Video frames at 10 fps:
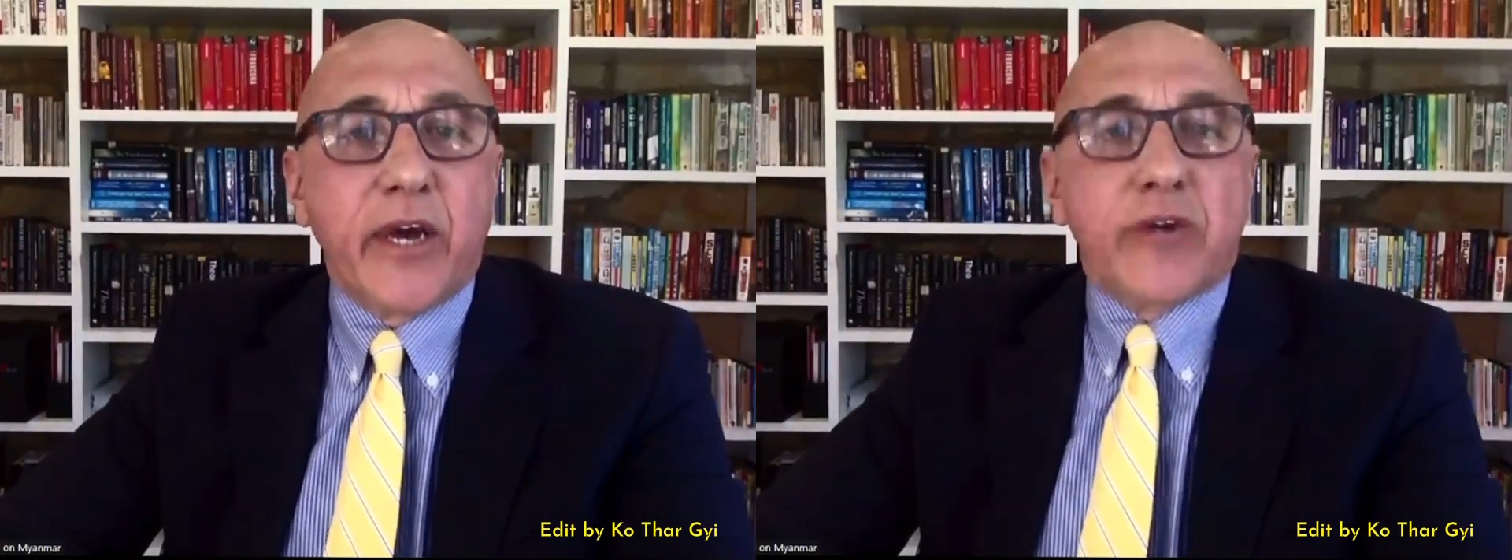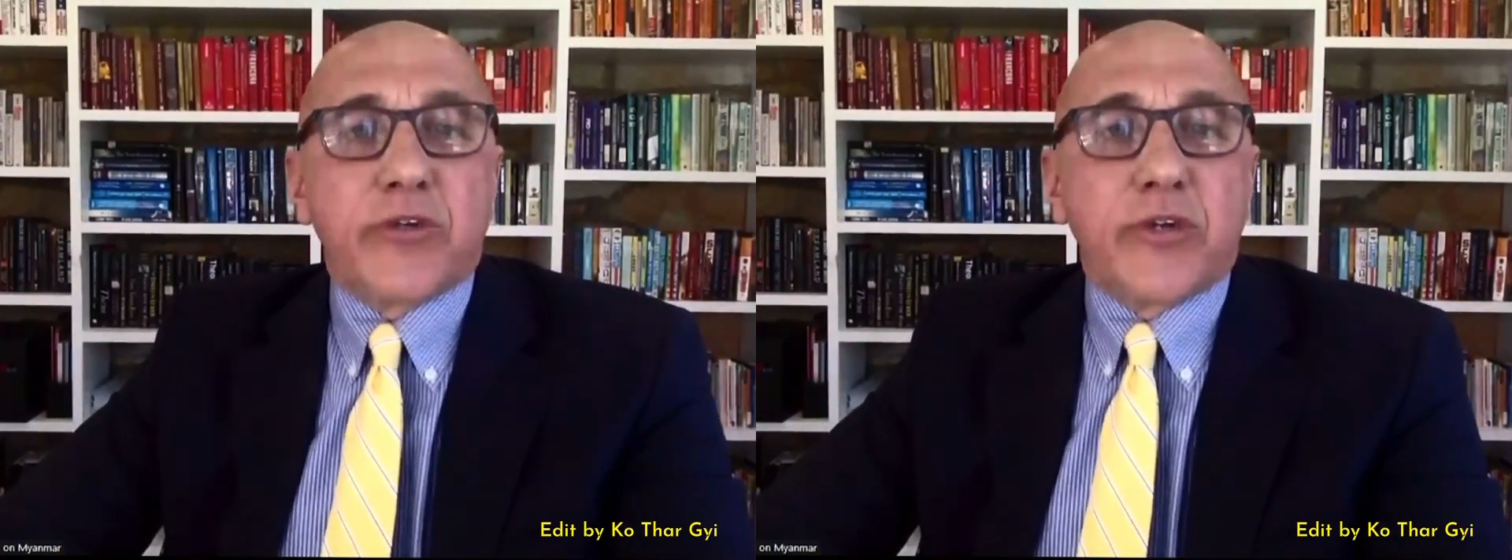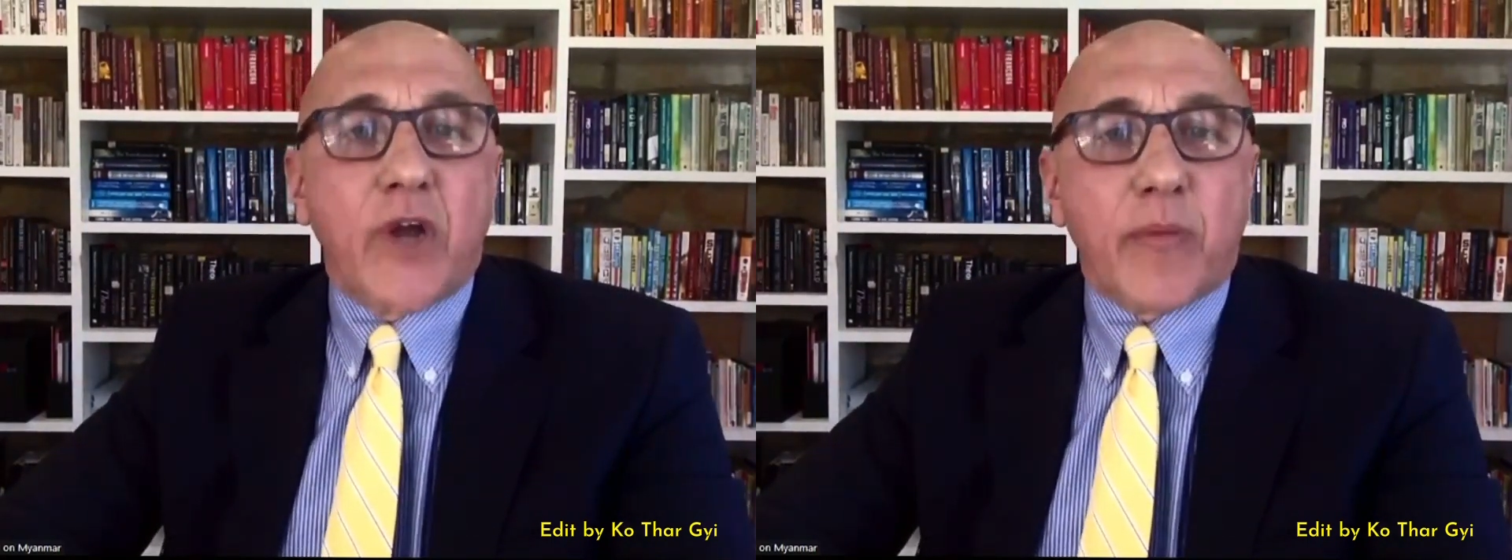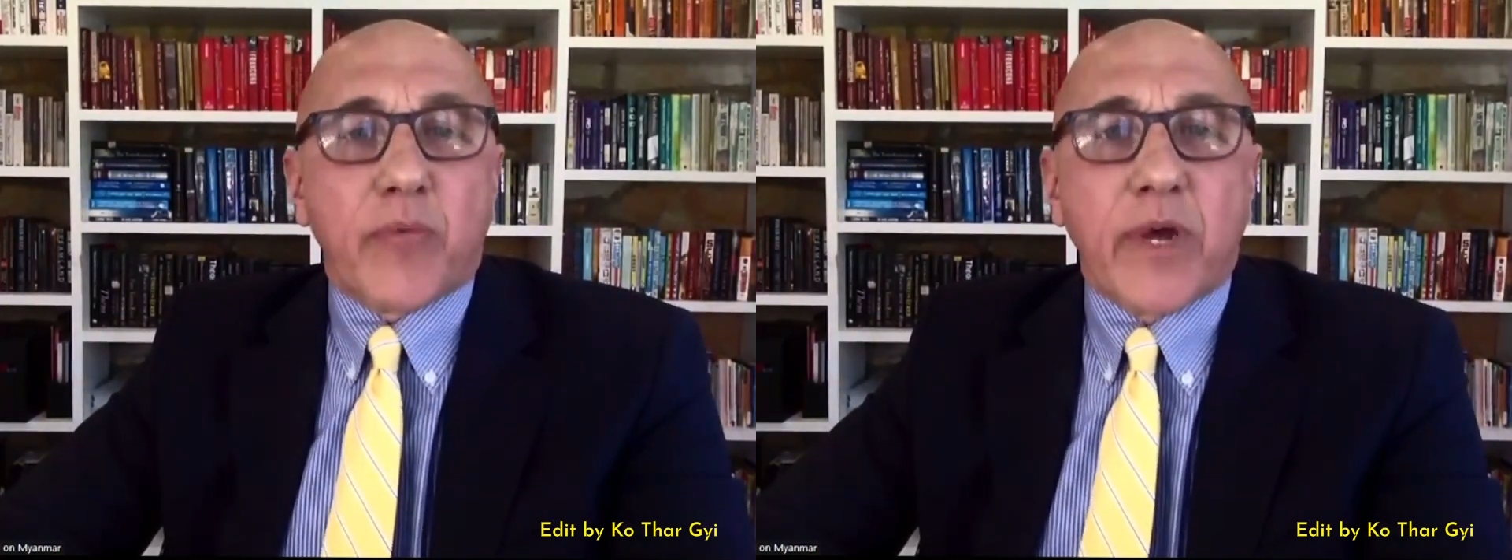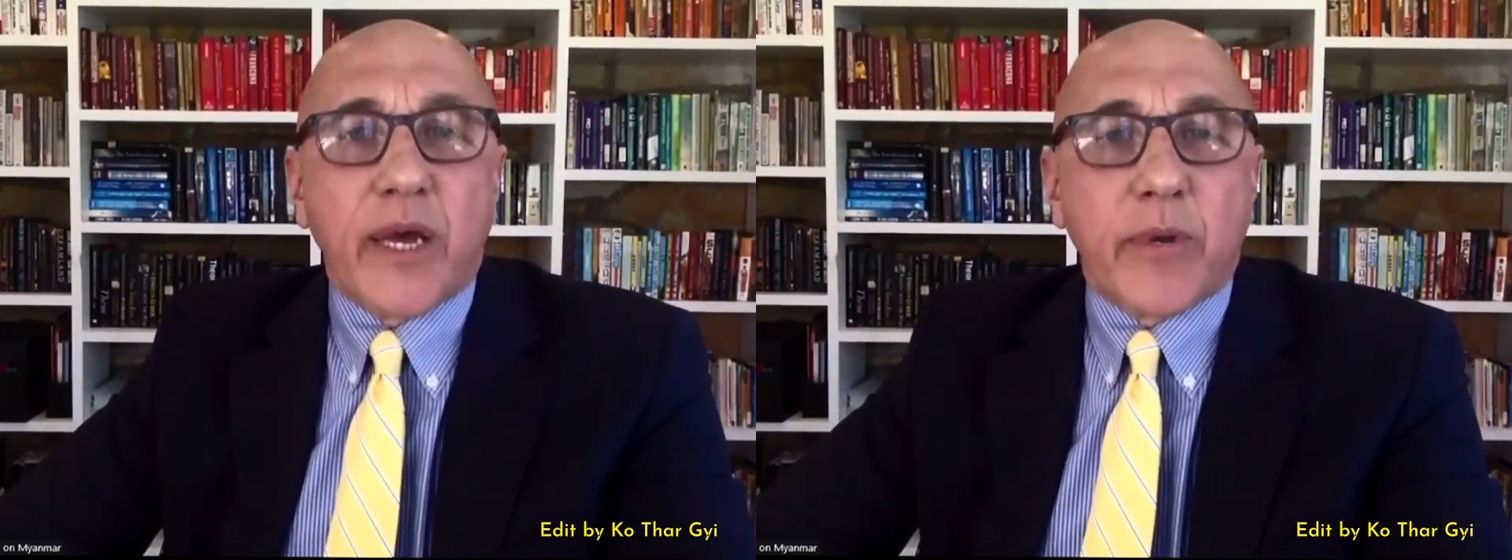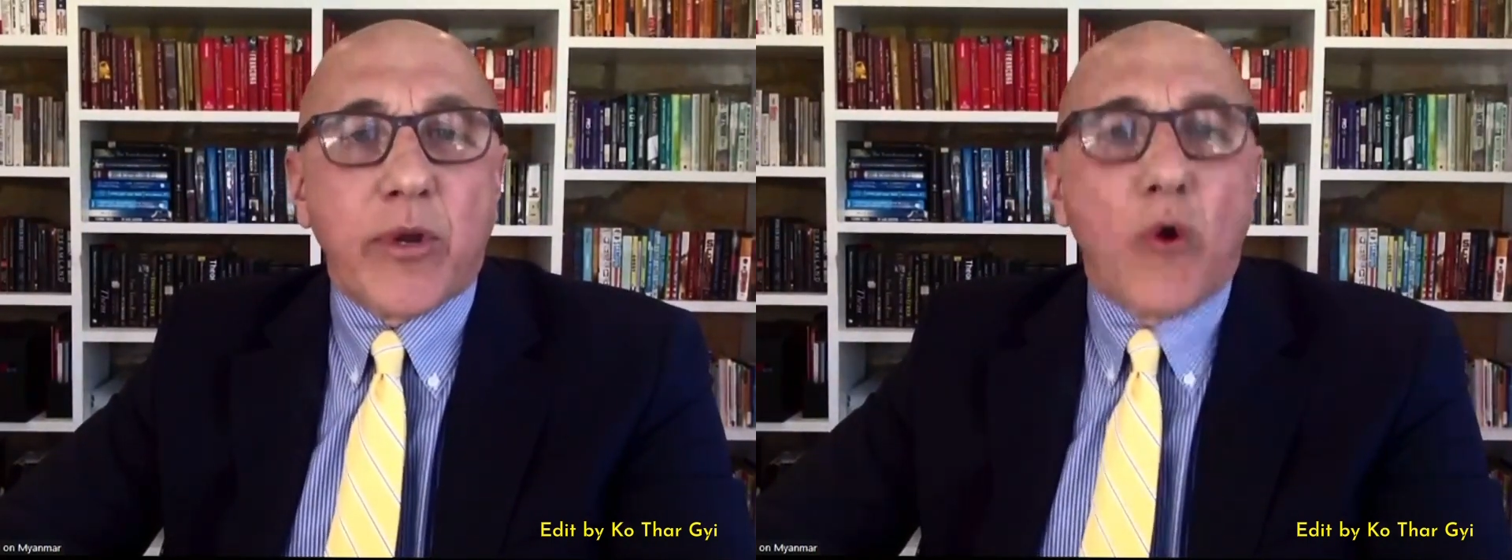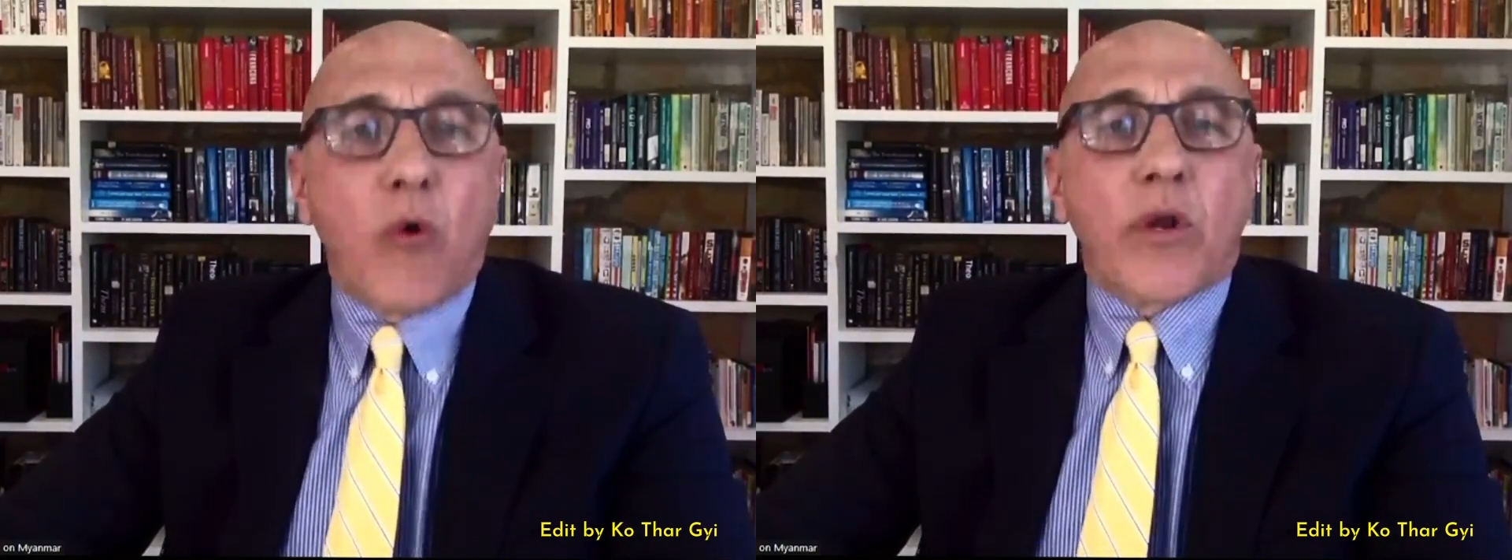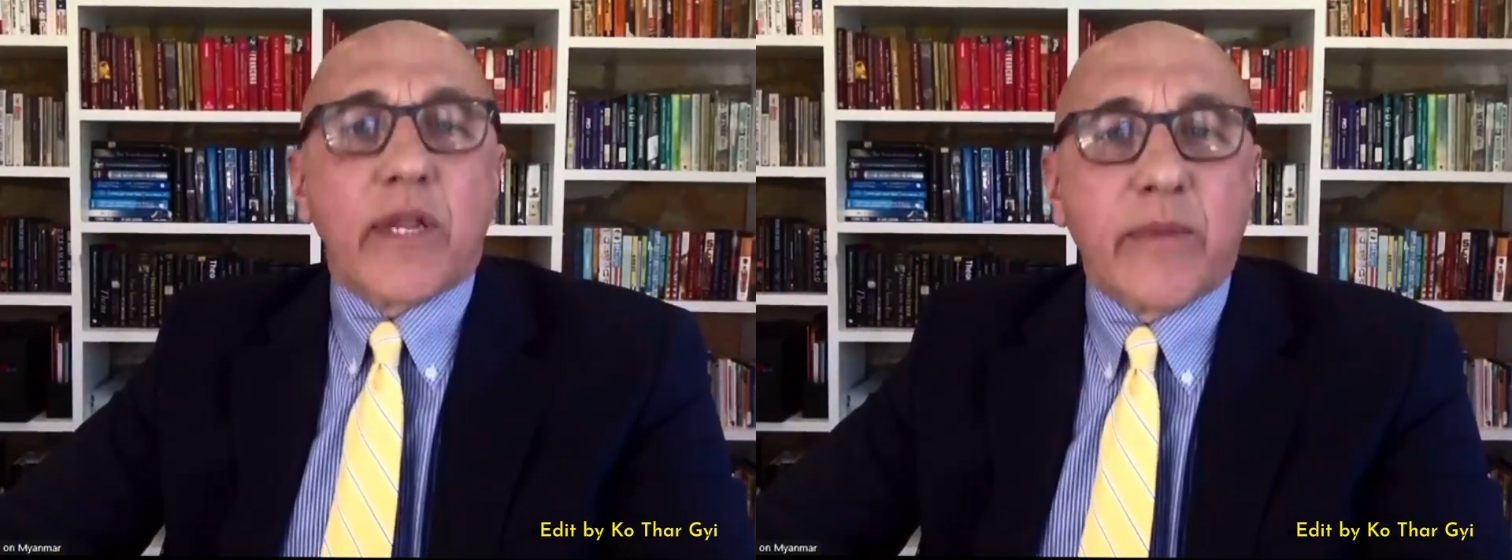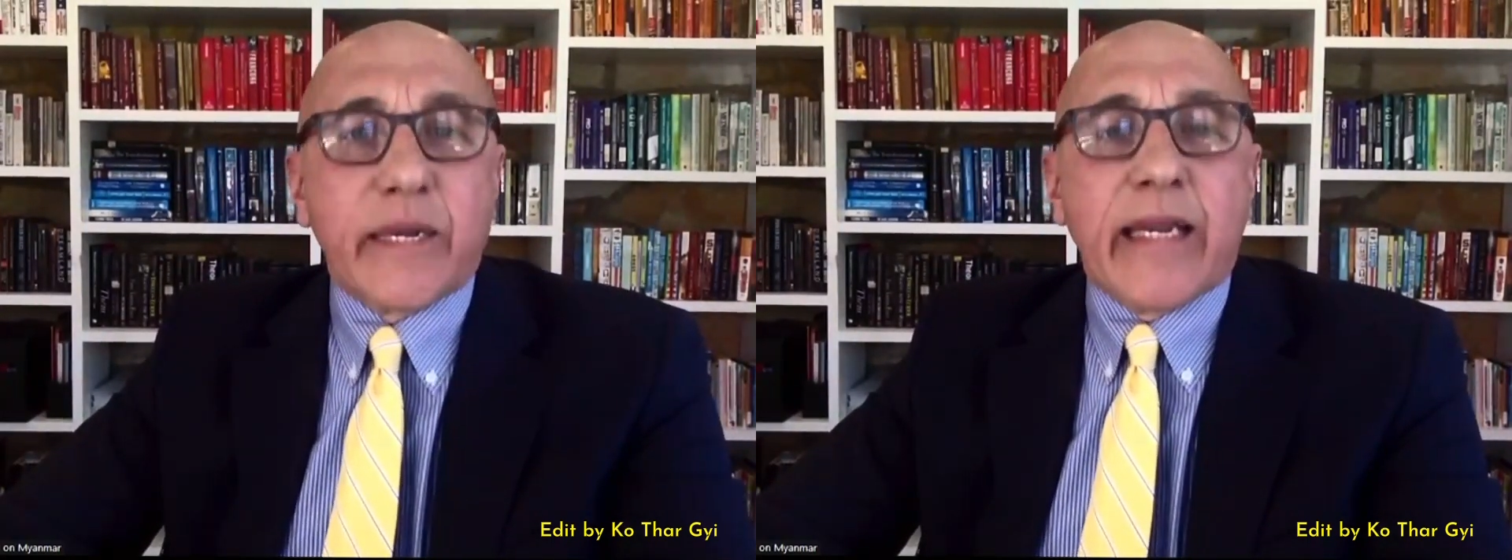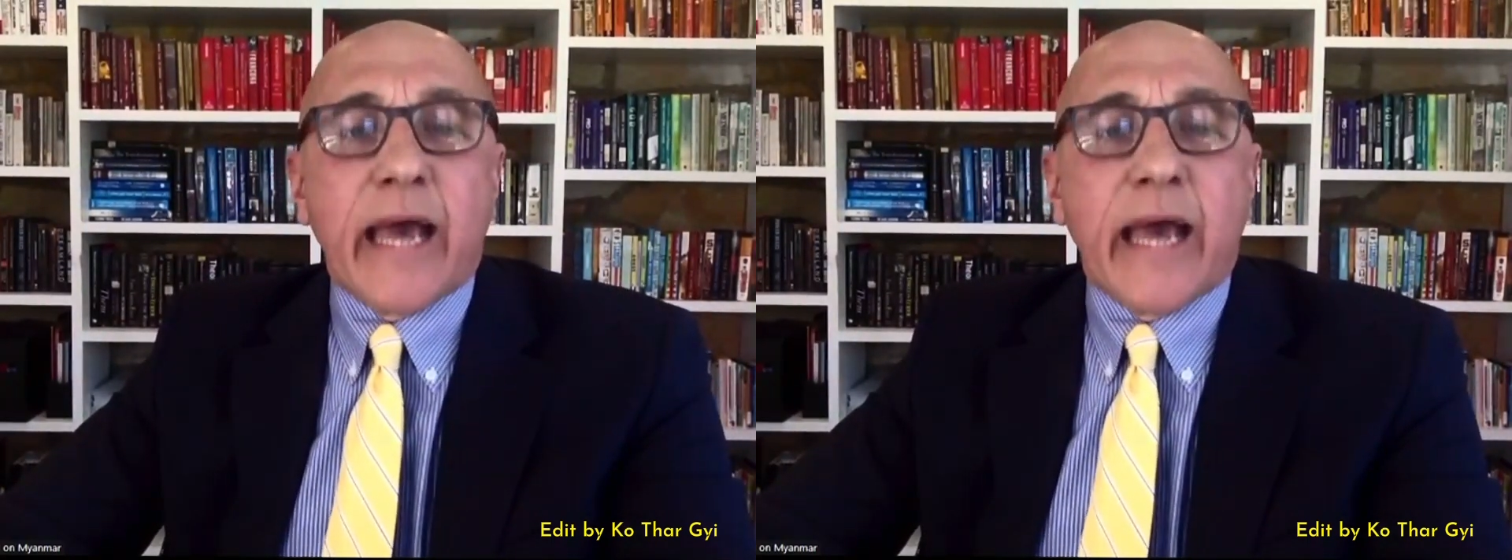should not prohibit or limit